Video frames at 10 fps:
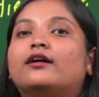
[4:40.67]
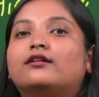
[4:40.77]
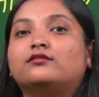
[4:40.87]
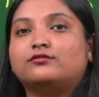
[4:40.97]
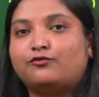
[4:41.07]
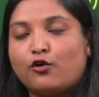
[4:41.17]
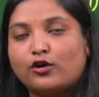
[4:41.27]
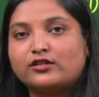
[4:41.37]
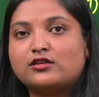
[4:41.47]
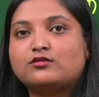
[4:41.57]
focuses
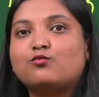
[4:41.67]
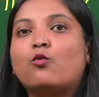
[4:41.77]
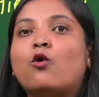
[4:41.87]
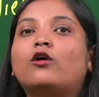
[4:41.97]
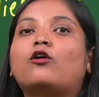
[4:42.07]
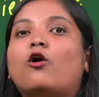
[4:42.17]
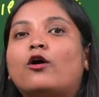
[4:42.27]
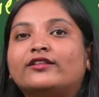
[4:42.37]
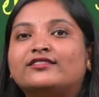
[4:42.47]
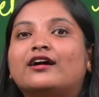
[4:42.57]
more on
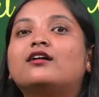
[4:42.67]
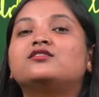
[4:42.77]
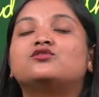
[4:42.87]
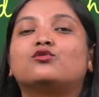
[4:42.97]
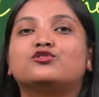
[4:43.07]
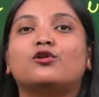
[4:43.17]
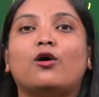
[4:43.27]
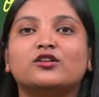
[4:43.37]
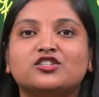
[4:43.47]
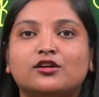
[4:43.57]
the
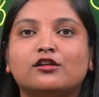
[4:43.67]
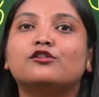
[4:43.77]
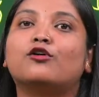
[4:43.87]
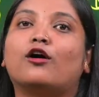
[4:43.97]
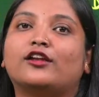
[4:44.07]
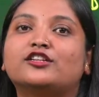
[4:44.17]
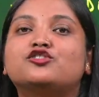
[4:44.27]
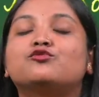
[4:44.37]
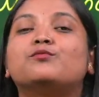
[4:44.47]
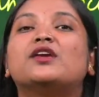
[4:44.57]
sociological knowledge to be
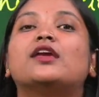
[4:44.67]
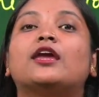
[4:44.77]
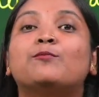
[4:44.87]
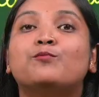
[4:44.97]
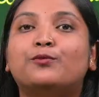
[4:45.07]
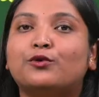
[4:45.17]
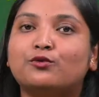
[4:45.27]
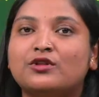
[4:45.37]
improve the